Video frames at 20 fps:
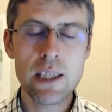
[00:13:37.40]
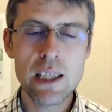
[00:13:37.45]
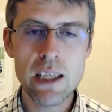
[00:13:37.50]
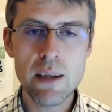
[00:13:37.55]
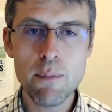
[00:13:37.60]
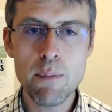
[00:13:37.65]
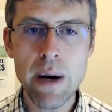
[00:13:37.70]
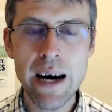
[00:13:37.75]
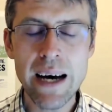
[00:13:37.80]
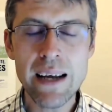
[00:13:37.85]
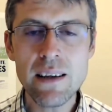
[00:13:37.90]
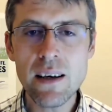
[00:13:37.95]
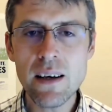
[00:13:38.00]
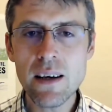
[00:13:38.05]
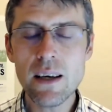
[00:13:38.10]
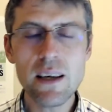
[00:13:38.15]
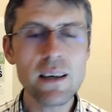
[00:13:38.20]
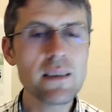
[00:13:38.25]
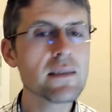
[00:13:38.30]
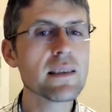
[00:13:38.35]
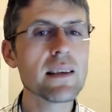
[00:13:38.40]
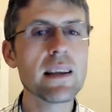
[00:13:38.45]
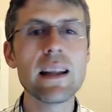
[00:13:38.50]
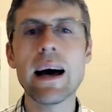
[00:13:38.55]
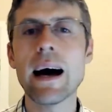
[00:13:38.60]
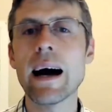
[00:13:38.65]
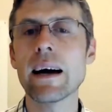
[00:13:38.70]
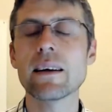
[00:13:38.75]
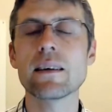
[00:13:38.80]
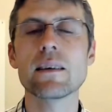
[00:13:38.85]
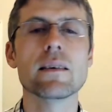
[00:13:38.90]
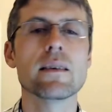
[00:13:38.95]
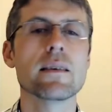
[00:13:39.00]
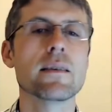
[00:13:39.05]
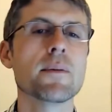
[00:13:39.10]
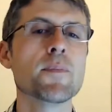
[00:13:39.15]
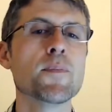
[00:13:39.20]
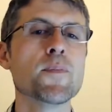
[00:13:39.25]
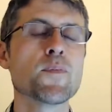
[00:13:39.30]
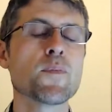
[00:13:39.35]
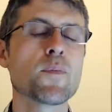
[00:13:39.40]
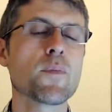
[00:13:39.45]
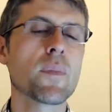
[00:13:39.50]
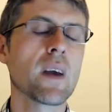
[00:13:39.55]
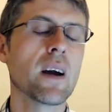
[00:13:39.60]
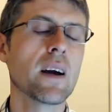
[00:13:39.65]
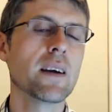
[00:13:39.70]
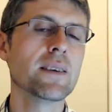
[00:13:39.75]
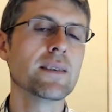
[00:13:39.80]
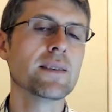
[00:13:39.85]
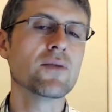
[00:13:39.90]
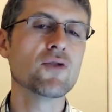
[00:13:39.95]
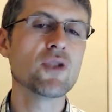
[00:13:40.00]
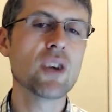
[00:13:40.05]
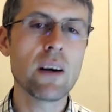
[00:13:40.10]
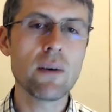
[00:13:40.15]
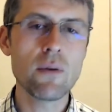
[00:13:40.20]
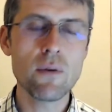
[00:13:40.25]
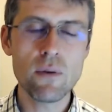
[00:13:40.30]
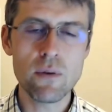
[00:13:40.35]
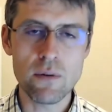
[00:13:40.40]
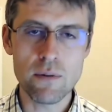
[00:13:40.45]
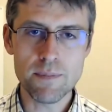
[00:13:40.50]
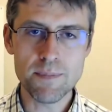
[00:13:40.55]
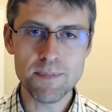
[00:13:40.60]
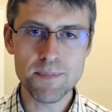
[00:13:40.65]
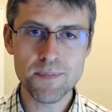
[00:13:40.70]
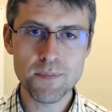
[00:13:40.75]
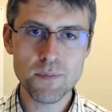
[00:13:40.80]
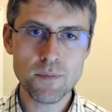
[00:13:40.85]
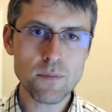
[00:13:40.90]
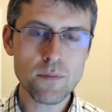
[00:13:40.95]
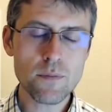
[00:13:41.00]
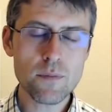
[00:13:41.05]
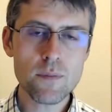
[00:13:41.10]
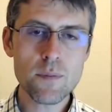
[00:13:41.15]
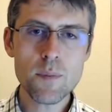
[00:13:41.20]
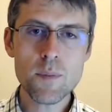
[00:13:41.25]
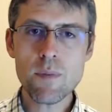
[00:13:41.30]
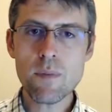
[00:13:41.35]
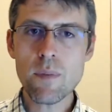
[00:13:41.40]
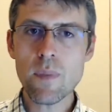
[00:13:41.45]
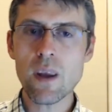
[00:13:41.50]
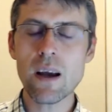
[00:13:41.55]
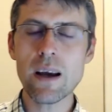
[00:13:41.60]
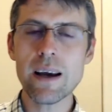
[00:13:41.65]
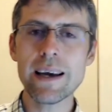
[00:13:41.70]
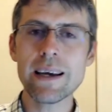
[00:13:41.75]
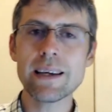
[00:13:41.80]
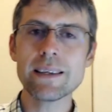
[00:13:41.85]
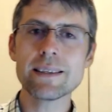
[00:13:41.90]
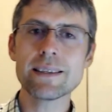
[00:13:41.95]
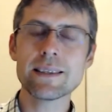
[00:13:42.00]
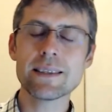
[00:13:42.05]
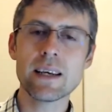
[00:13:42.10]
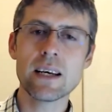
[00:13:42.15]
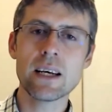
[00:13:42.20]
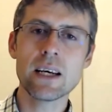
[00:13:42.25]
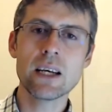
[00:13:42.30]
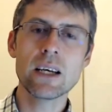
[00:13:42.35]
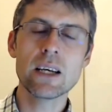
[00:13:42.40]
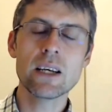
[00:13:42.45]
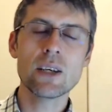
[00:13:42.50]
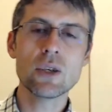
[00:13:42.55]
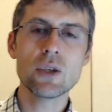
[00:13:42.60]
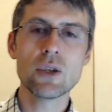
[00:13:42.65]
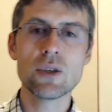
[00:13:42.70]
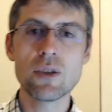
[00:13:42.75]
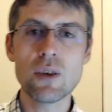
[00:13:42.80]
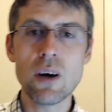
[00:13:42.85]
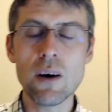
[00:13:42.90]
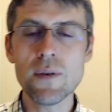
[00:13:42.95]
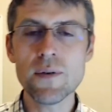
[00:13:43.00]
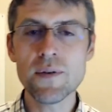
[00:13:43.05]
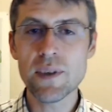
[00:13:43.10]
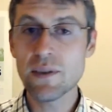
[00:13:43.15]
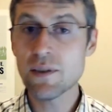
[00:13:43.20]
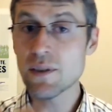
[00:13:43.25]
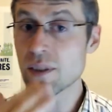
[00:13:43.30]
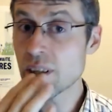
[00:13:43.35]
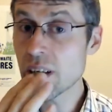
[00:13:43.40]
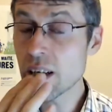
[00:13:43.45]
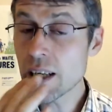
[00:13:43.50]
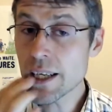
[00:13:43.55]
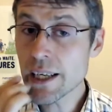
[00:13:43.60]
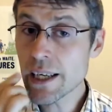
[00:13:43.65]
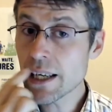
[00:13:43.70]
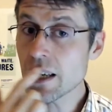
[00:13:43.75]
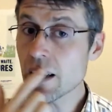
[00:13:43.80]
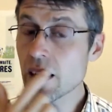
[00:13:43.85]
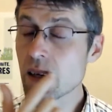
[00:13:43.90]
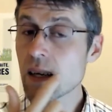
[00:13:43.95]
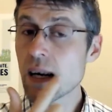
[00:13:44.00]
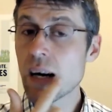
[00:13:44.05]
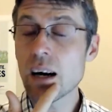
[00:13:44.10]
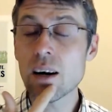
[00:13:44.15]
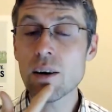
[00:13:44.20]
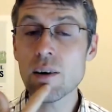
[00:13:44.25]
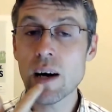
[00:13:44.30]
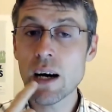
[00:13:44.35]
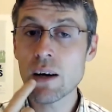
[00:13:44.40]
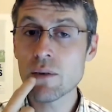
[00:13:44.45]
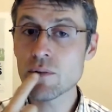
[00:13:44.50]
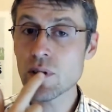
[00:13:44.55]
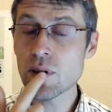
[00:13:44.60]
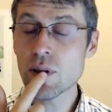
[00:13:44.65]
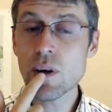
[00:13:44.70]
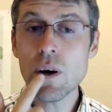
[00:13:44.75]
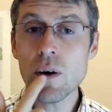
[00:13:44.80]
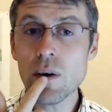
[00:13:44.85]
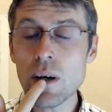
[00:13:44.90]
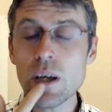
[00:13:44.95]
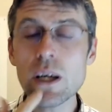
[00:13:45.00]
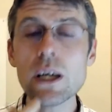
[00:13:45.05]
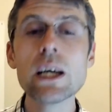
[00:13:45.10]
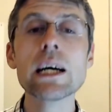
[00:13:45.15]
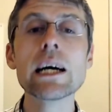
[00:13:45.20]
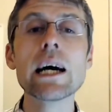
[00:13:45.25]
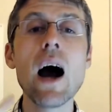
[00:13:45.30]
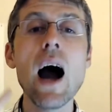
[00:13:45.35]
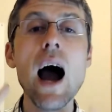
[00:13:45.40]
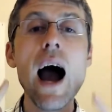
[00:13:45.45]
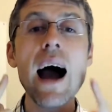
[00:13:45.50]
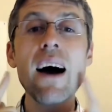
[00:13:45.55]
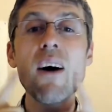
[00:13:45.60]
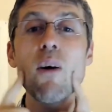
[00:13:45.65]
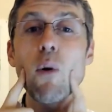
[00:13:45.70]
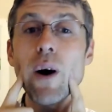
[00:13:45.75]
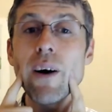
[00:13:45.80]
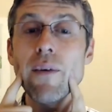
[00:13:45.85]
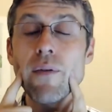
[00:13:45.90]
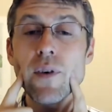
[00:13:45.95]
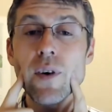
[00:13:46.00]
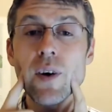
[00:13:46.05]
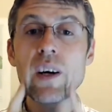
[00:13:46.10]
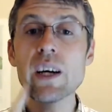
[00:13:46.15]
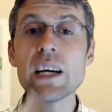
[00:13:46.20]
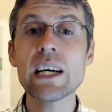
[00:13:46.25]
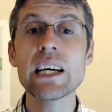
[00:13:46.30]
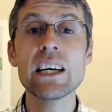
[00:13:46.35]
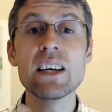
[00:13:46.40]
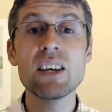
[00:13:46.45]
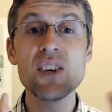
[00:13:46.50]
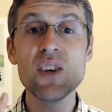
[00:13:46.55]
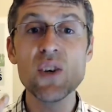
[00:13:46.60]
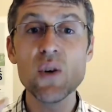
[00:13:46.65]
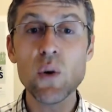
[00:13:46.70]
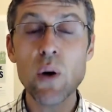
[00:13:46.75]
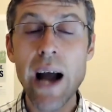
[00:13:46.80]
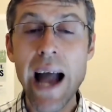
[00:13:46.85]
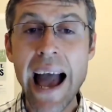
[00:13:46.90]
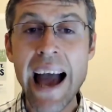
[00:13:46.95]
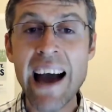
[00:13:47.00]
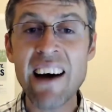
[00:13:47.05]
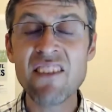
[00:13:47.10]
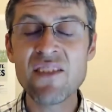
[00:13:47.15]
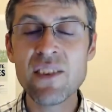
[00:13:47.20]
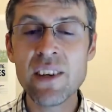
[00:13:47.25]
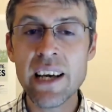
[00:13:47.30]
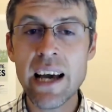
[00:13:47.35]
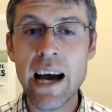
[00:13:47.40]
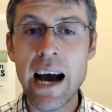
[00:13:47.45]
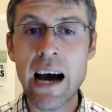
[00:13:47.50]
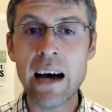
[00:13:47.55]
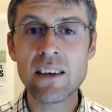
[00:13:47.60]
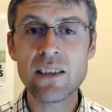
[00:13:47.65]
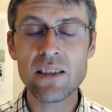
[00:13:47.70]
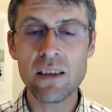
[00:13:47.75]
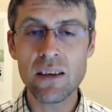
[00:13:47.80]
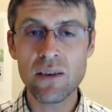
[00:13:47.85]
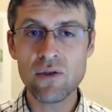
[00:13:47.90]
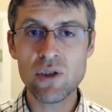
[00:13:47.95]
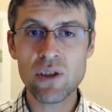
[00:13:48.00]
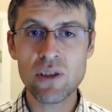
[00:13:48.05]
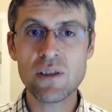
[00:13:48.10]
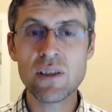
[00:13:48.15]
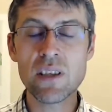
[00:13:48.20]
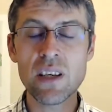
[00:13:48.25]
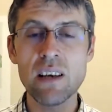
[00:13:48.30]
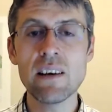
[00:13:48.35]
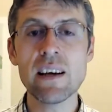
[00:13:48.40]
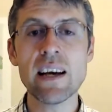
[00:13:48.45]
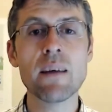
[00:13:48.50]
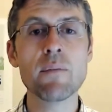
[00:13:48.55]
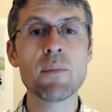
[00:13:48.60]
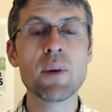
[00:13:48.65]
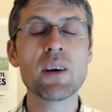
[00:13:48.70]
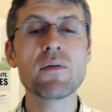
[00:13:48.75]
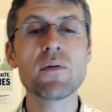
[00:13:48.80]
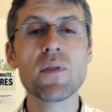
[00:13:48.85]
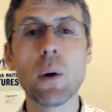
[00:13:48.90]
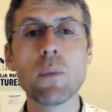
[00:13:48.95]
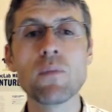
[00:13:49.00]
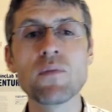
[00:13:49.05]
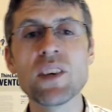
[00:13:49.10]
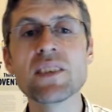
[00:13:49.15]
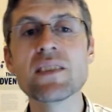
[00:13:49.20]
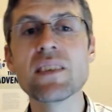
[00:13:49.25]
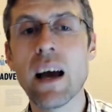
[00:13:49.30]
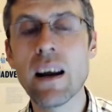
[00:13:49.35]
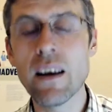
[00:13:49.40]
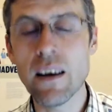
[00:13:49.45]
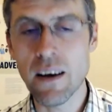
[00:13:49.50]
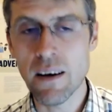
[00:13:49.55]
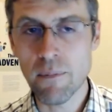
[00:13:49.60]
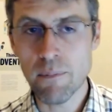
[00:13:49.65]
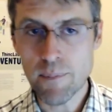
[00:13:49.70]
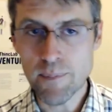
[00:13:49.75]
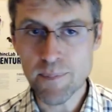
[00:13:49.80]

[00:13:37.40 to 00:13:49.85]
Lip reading: the body is light, it's gentle, it's soft and silky around the tongue. However, you have the astringency coming from the tannin.